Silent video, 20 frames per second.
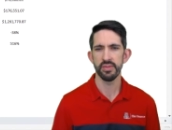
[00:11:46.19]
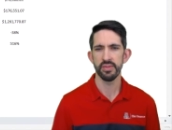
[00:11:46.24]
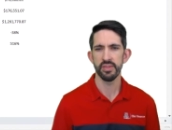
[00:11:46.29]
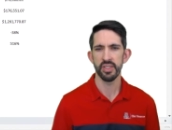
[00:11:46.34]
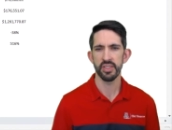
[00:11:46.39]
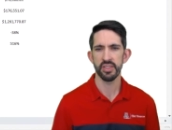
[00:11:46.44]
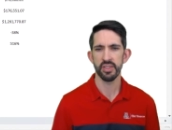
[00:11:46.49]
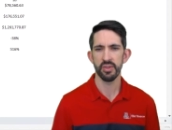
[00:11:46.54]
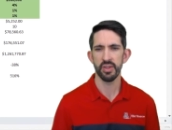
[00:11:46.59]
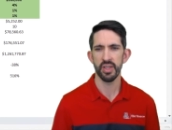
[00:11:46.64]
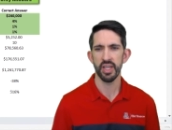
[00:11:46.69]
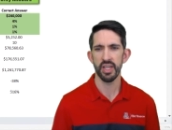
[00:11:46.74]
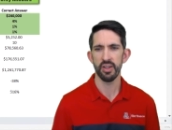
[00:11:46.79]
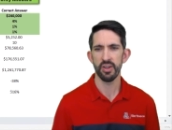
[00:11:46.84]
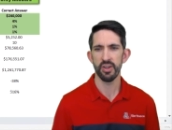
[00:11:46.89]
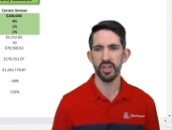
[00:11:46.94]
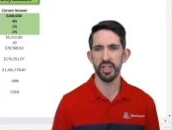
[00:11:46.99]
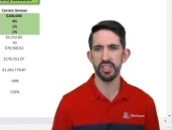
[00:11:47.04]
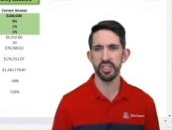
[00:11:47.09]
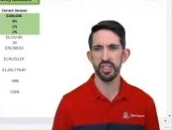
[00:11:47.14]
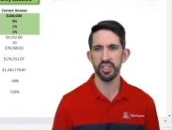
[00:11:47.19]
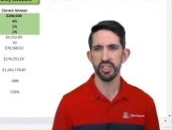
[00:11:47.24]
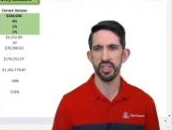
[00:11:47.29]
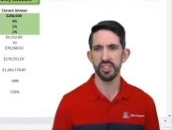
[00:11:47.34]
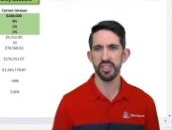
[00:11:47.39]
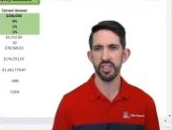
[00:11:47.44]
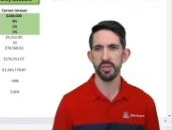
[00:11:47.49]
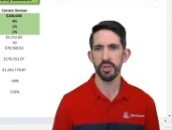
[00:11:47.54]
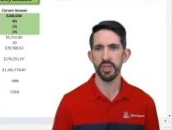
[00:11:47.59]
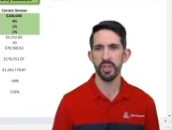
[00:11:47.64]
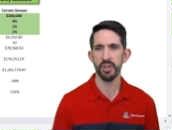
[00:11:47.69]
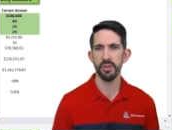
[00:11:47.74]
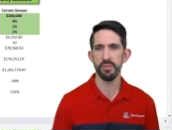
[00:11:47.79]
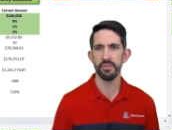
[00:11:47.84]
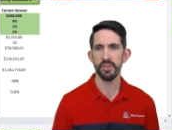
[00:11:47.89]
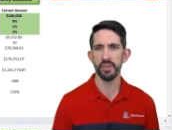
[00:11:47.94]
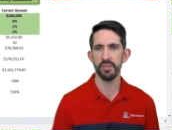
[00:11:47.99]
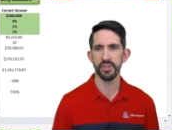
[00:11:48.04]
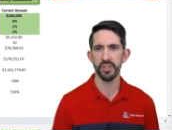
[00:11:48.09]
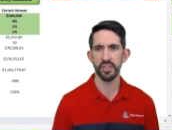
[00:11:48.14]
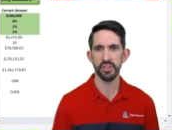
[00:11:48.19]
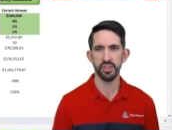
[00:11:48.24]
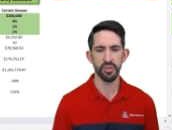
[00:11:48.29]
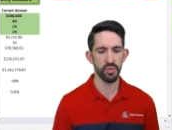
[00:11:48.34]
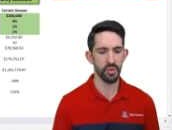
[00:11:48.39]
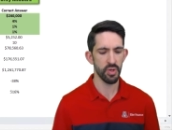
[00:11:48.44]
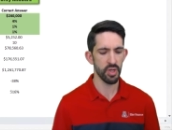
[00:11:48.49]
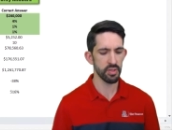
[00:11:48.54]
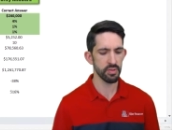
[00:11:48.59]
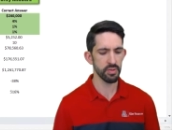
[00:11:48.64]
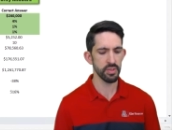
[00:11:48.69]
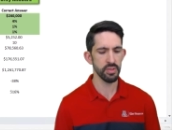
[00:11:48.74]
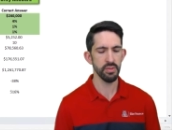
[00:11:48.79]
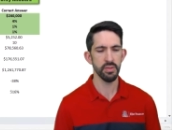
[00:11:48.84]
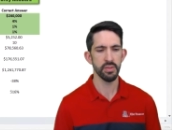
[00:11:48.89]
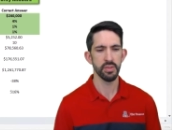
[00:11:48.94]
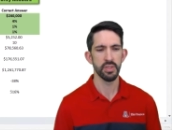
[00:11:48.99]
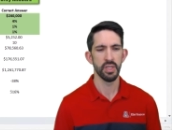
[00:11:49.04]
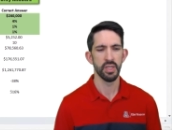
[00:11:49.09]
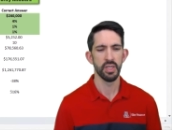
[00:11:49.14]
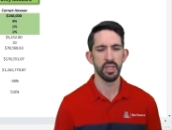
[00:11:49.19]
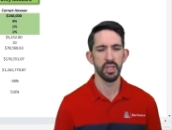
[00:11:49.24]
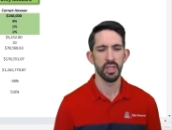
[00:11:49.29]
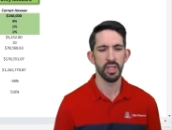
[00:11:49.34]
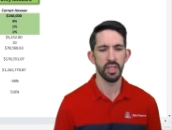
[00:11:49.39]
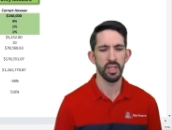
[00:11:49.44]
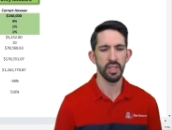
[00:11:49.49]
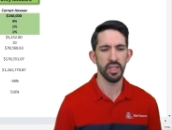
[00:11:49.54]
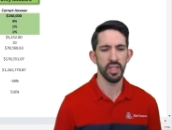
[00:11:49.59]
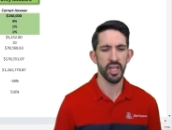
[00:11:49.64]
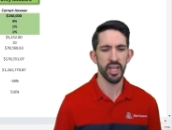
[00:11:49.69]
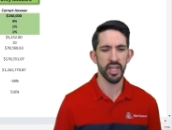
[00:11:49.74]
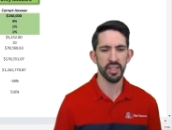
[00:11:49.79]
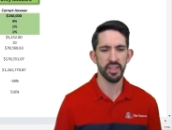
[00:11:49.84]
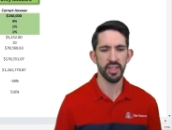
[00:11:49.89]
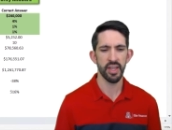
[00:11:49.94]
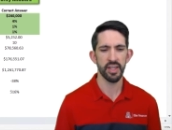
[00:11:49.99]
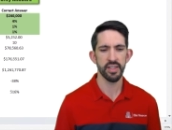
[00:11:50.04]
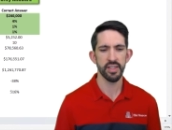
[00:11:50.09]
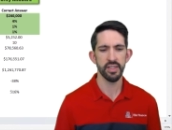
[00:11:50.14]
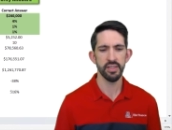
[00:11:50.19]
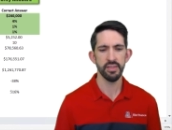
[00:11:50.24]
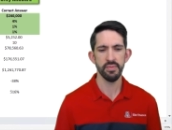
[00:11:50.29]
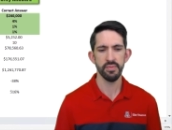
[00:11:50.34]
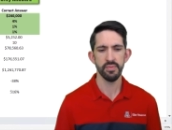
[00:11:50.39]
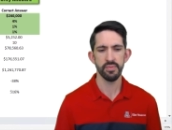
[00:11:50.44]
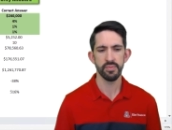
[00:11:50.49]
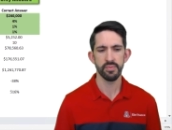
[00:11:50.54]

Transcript: Let's go ahead, our additions up here, 5,200, lock that in.